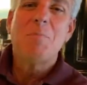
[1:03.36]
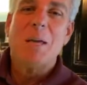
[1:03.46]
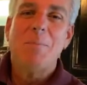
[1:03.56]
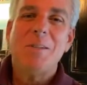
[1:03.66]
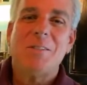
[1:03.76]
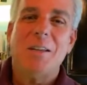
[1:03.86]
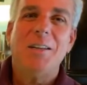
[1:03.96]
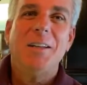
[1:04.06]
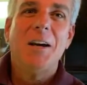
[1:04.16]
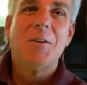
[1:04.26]
Babysit
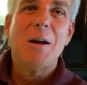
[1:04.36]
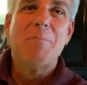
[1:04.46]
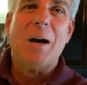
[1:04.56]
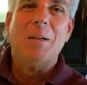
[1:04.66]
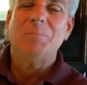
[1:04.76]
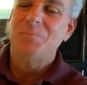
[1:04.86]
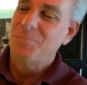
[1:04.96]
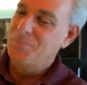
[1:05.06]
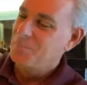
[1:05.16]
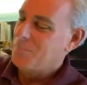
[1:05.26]
a Grandpa.
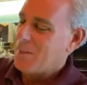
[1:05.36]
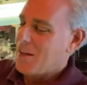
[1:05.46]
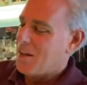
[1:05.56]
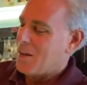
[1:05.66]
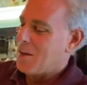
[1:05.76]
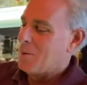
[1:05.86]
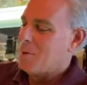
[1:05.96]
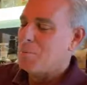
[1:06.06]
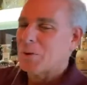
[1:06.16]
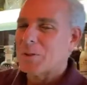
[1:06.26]
A
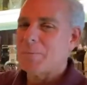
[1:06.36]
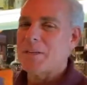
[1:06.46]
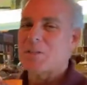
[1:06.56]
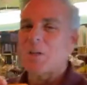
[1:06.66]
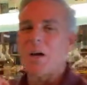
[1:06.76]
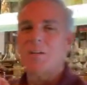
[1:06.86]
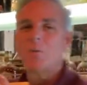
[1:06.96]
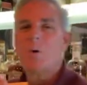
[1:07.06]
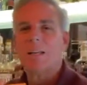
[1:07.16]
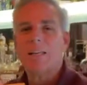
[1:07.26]
book that means a lot to
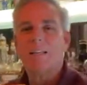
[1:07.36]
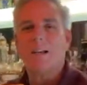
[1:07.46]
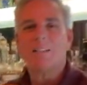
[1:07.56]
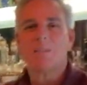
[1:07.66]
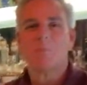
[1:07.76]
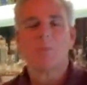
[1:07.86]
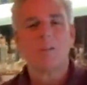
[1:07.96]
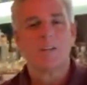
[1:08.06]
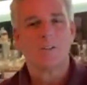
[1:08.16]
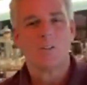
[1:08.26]
Joaquin and I, simply
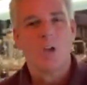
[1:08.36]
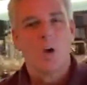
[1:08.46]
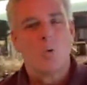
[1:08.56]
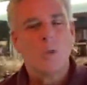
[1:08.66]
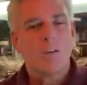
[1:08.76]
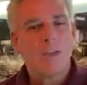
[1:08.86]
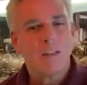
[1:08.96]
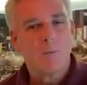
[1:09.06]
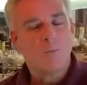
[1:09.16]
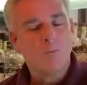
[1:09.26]
because we have had
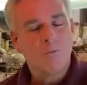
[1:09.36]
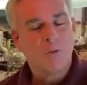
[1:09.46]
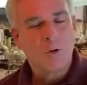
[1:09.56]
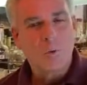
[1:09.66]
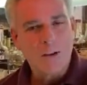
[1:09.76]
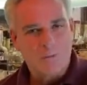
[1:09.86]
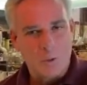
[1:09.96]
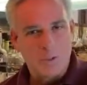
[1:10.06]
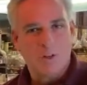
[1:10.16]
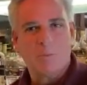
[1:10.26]
the great
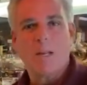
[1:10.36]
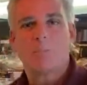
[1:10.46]
fortune of being able